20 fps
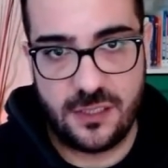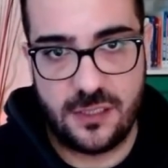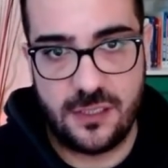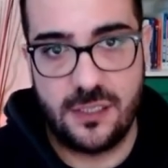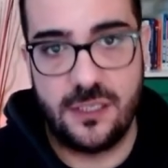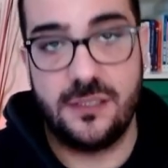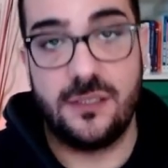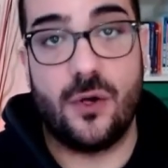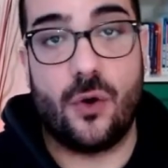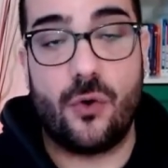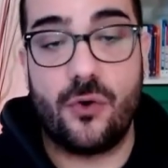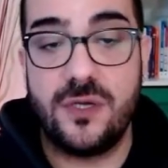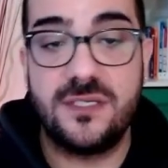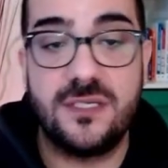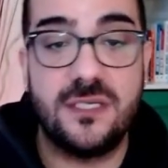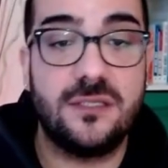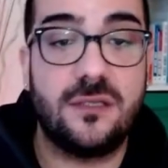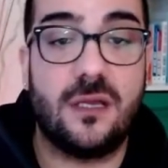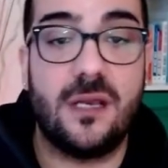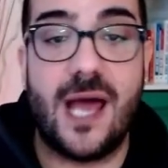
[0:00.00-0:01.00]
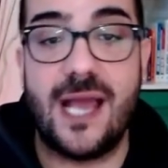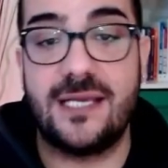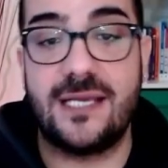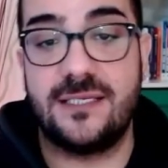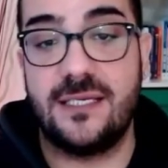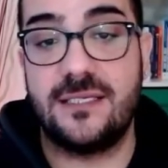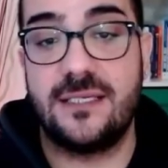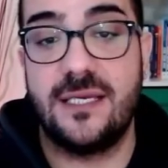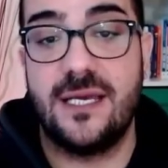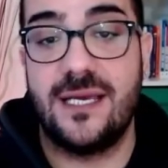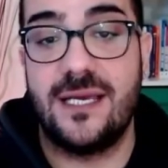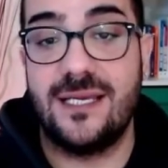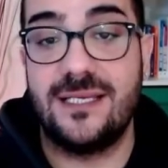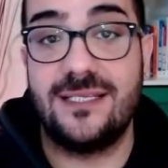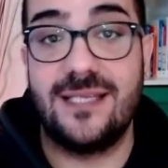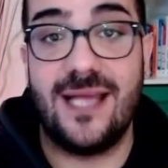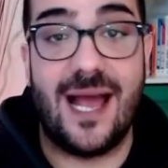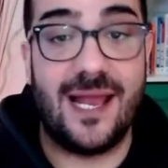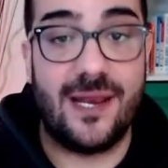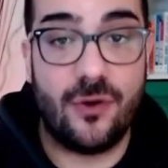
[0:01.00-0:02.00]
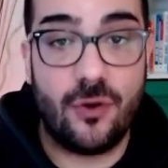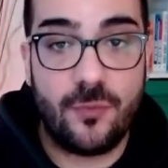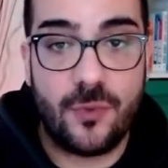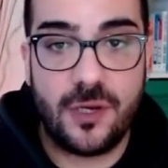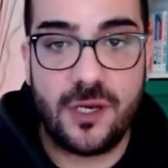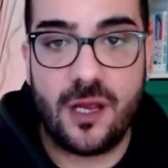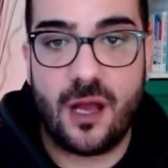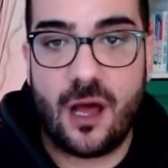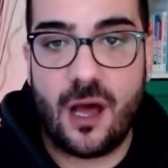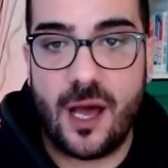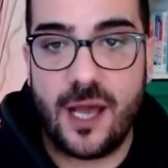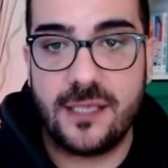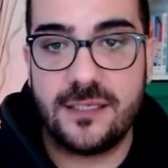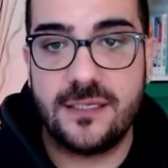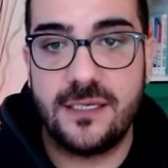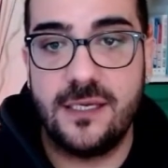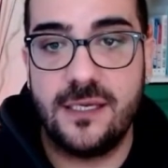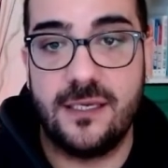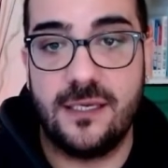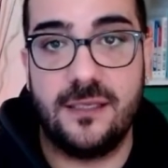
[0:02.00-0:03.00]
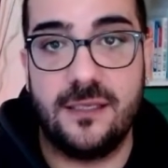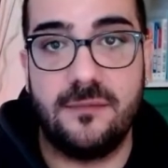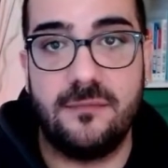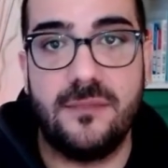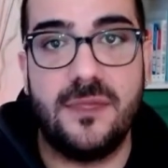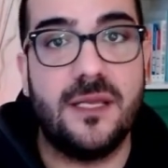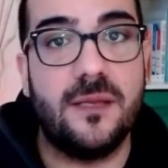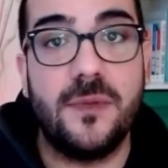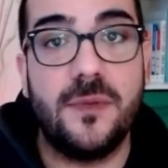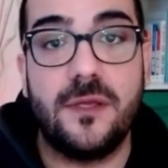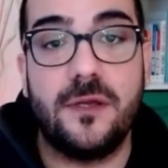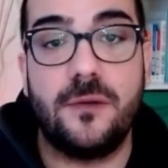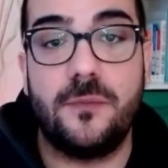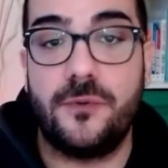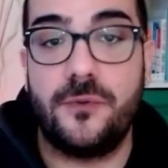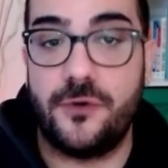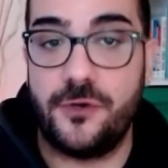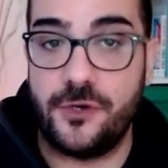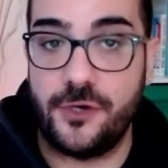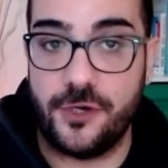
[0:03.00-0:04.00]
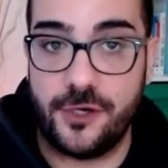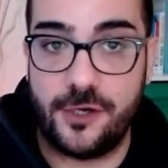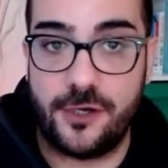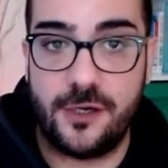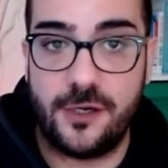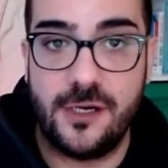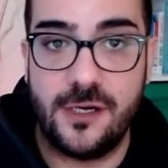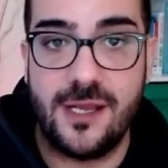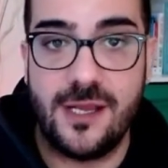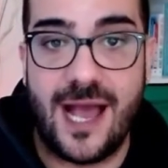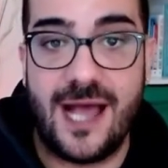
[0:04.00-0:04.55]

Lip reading: The horizontal axis is the anomaly height in millimeter per year,